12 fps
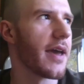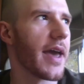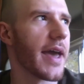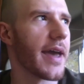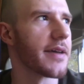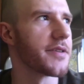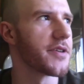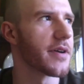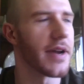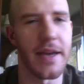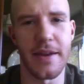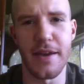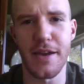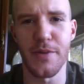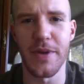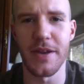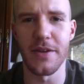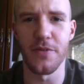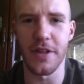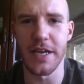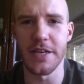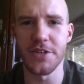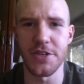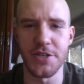and you're in a committed
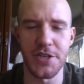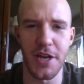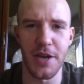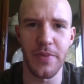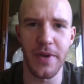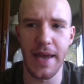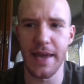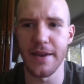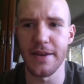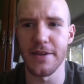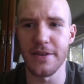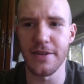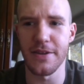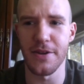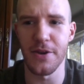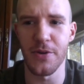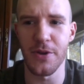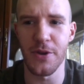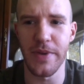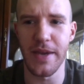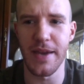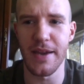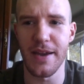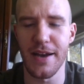relationship and you're
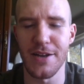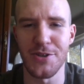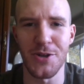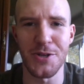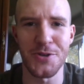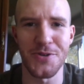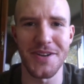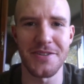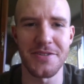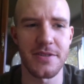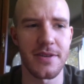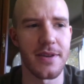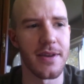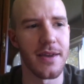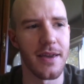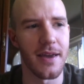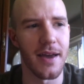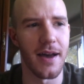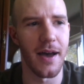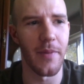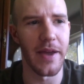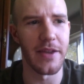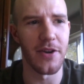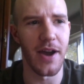being adulterous,
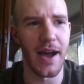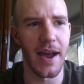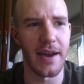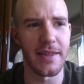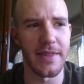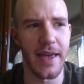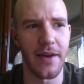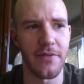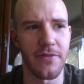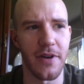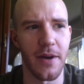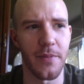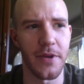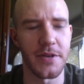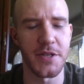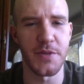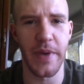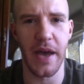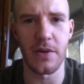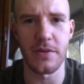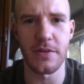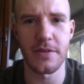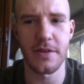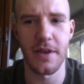and you're hiding that from your
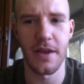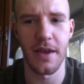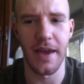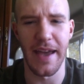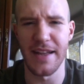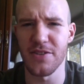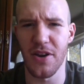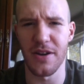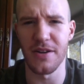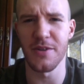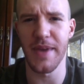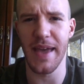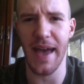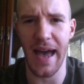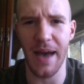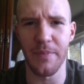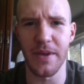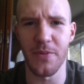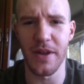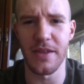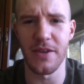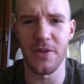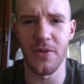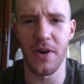spouse. It's hard to be happy
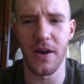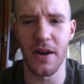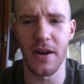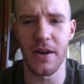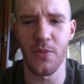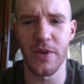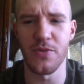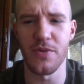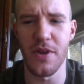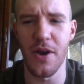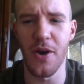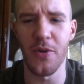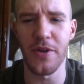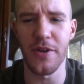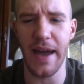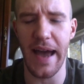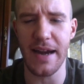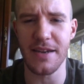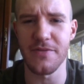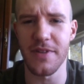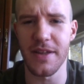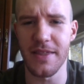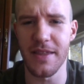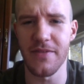when you know you're
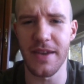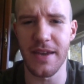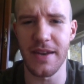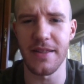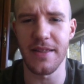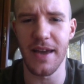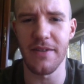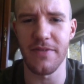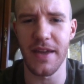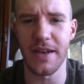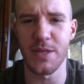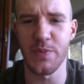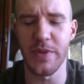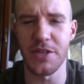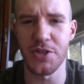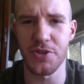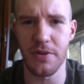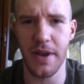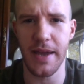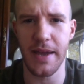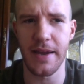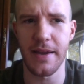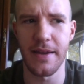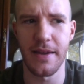actively living in a life that is
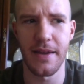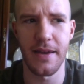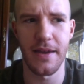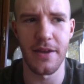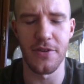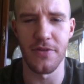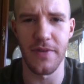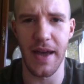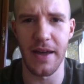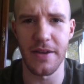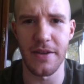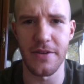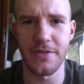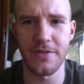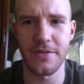betraying your values.